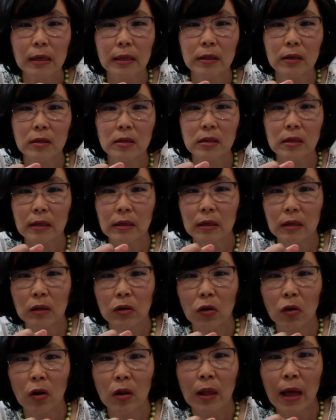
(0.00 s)
doesn't,
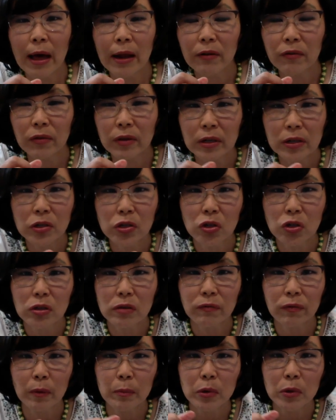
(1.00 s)
a lot of it is just
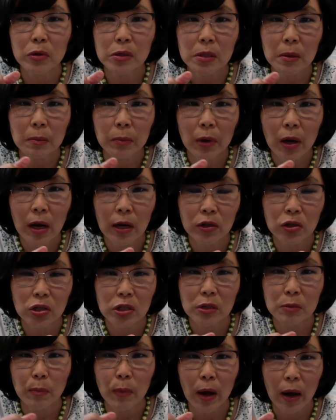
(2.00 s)
from your
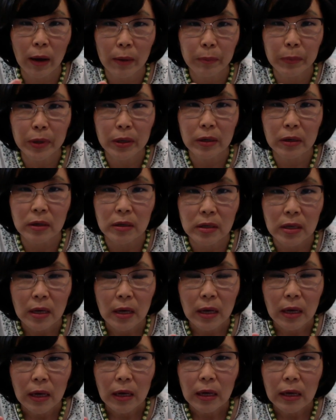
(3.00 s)
subconscious mind, because
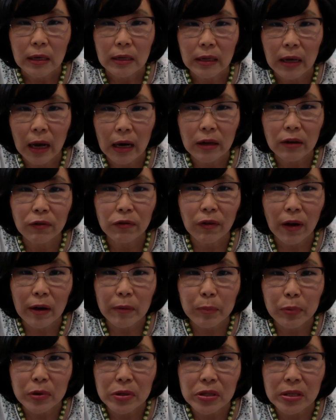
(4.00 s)

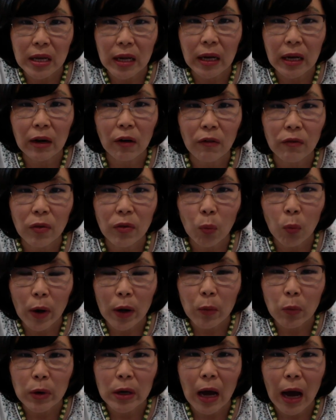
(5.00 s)
95% of the way
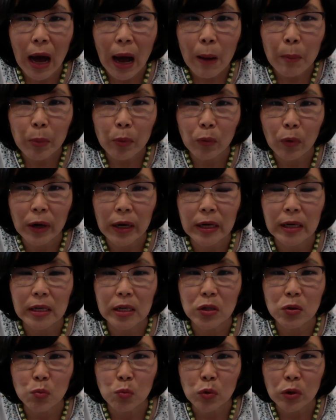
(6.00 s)
we operate
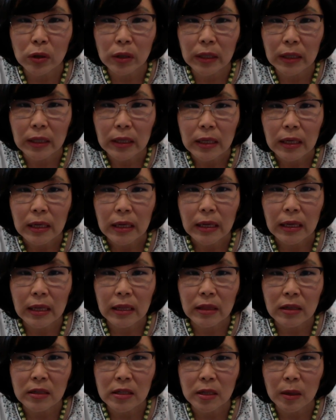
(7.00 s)
is really in
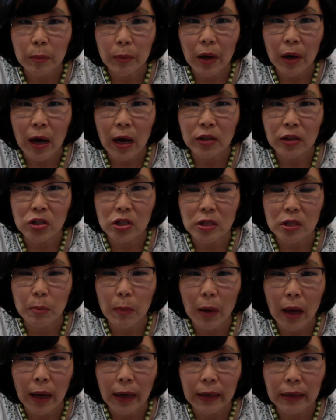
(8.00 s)
the subconscious
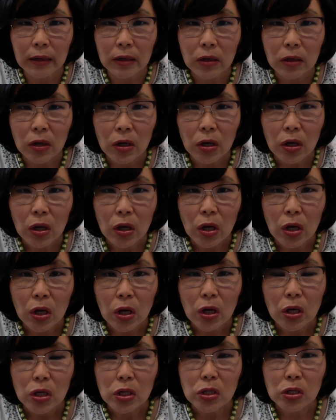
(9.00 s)
mind.
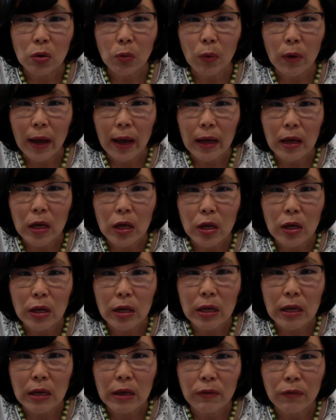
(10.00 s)
So
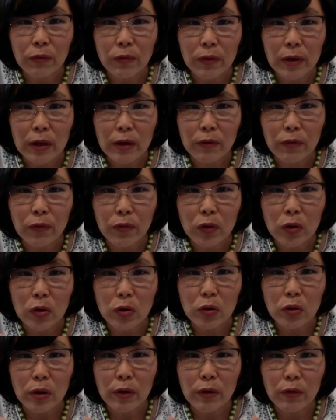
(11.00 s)

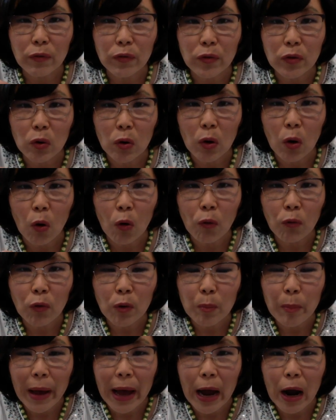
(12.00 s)
if you're
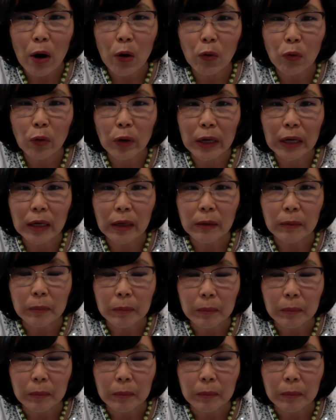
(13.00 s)
overpowering